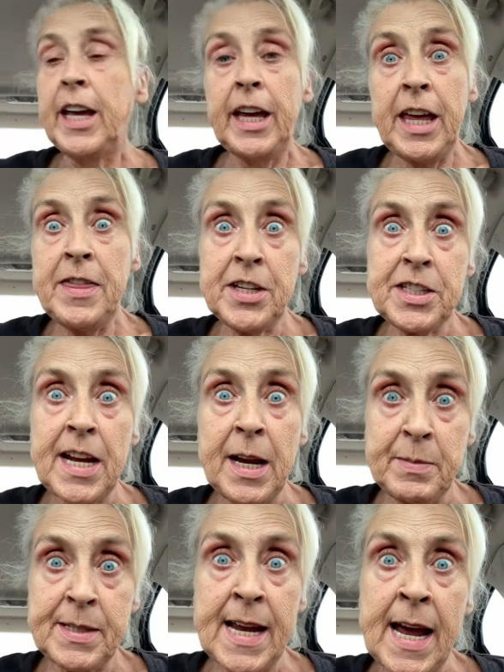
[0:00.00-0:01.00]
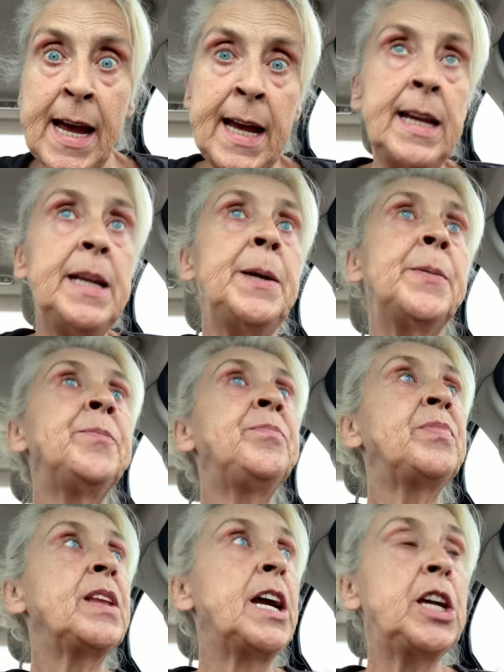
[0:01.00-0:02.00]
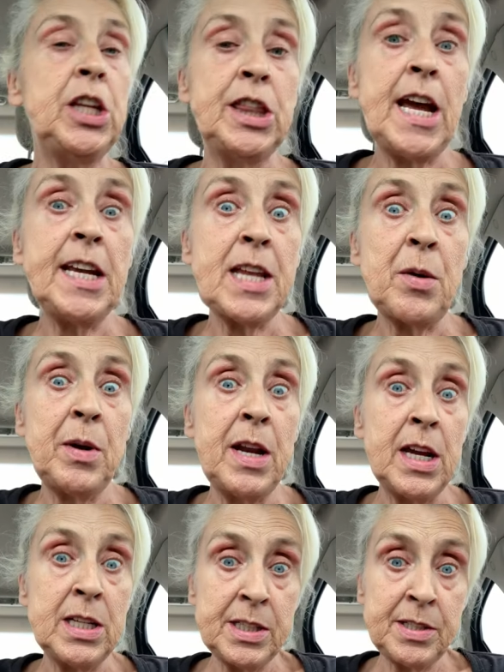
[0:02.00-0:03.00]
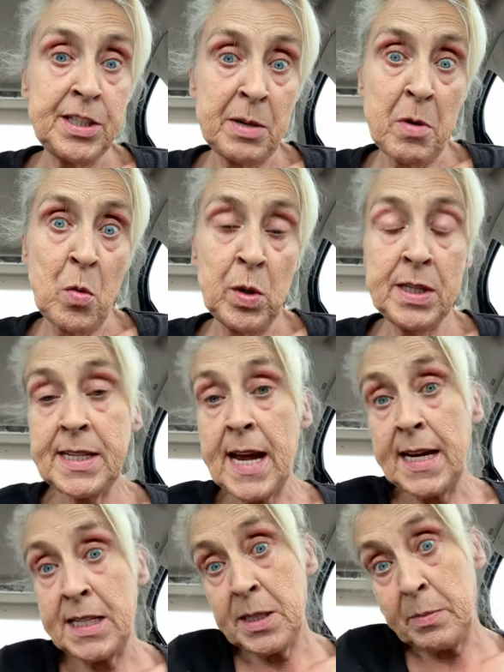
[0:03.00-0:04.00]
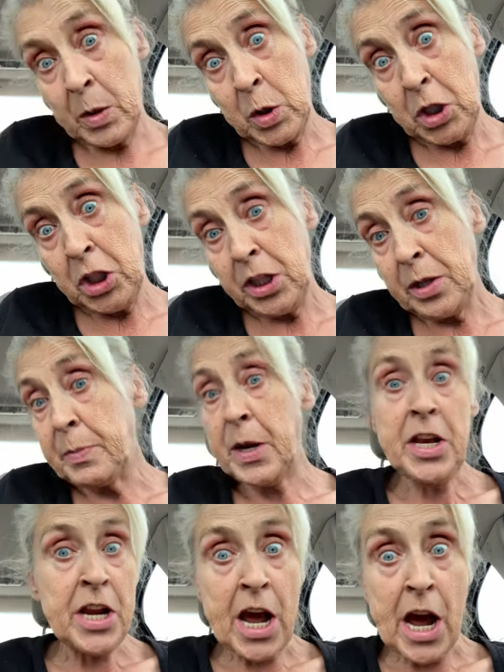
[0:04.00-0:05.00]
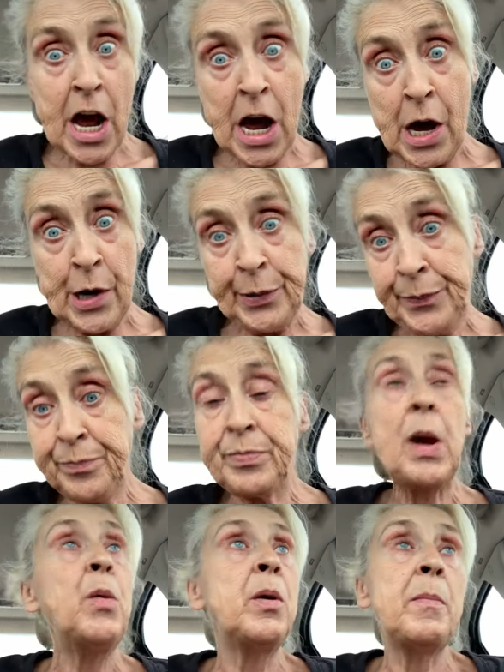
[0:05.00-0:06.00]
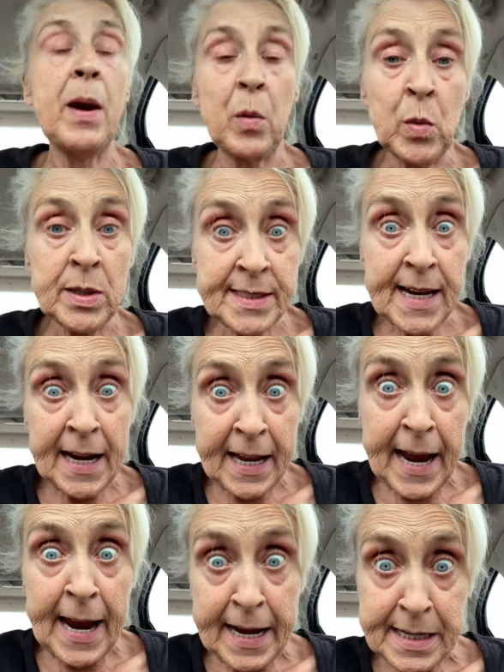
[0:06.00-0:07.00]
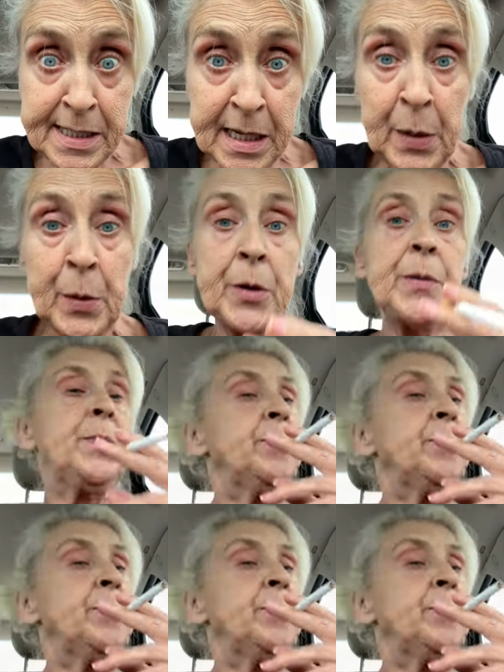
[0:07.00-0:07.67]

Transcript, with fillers: in the same side. Like you'd think they would have done some on one side and some on the other, but no don't want to make one side of your ash sore.